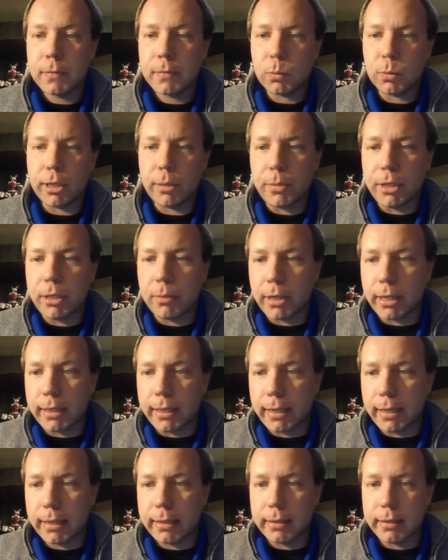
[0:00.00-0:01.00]
What I mean by
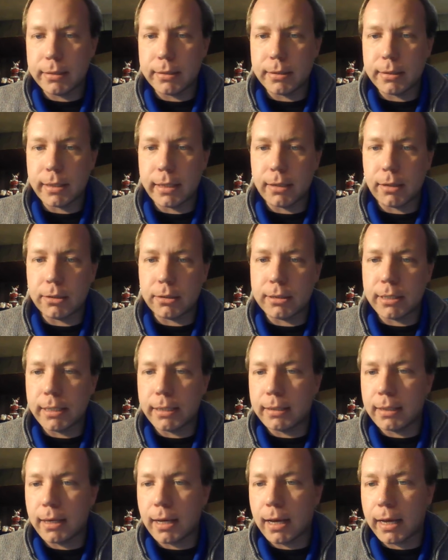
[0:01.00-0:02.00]
that is that I'll
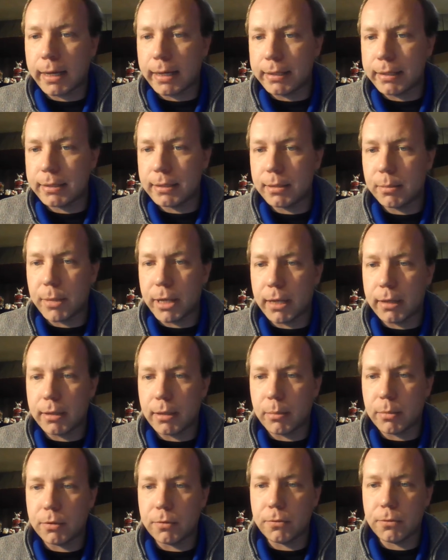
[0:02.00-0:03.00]
take the highest demand
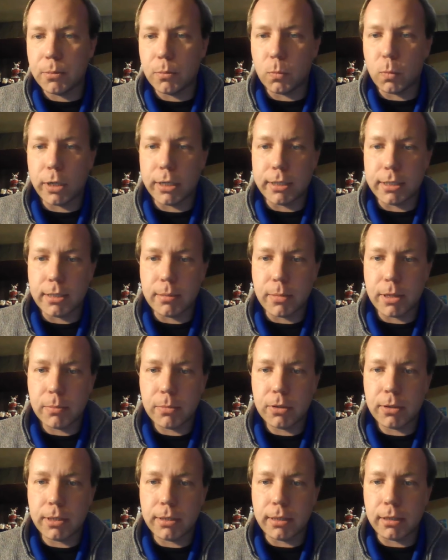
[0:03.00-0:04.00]
number from one team
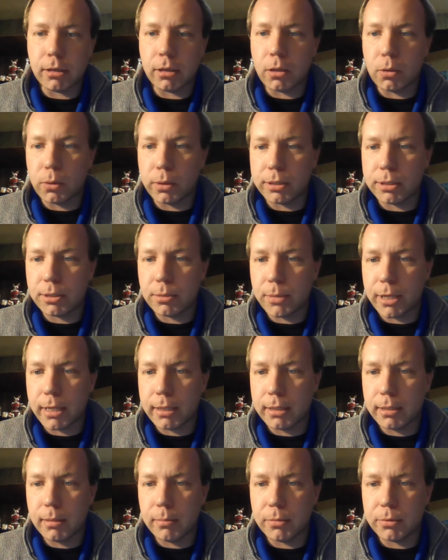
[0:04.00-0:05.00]
member and the lowest
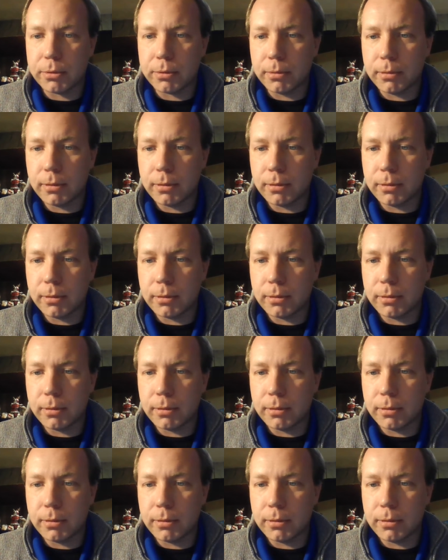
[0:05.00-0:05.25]
demand team